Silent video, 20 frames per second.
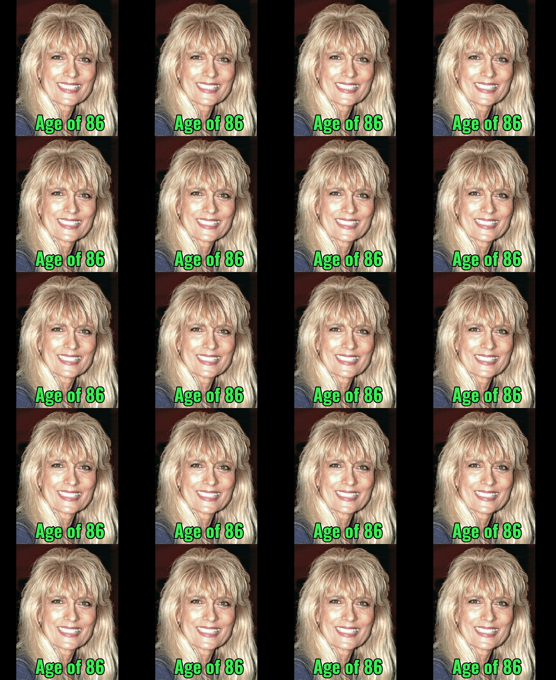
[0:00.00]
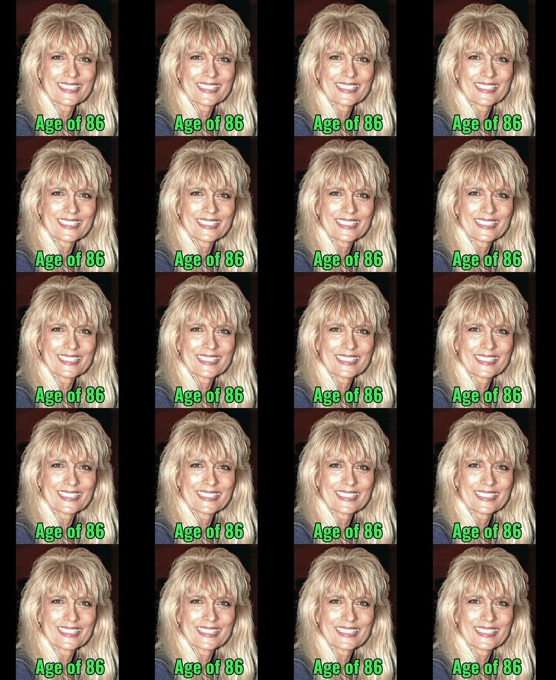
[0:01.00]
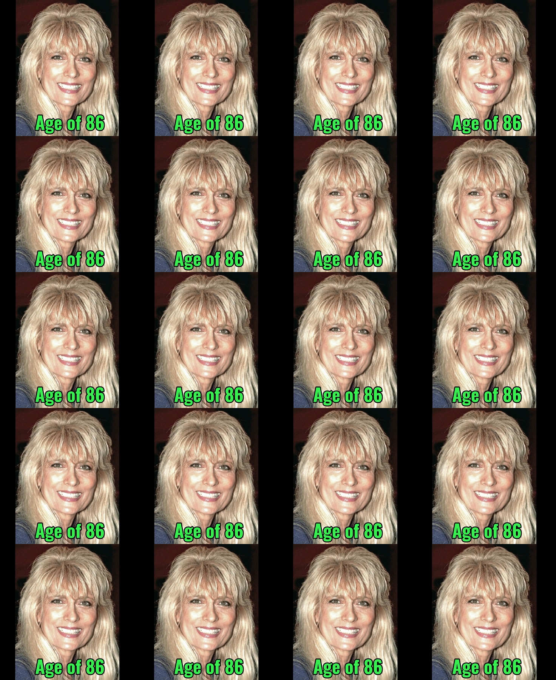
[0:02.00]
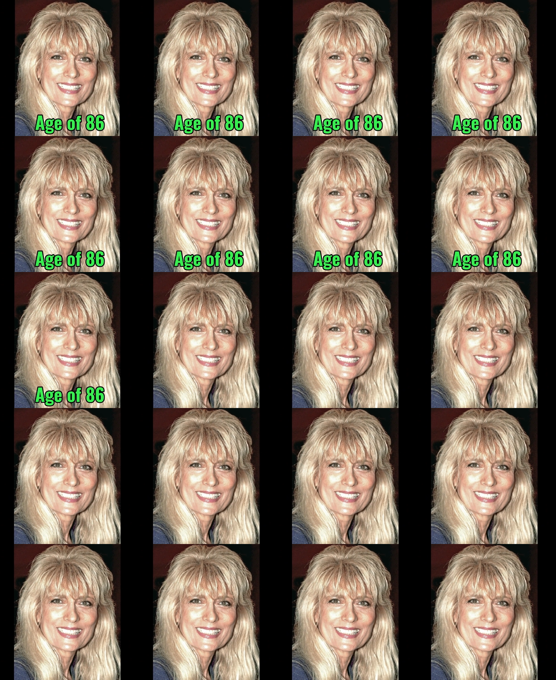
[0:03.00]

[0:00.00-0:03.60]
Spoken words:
(silence)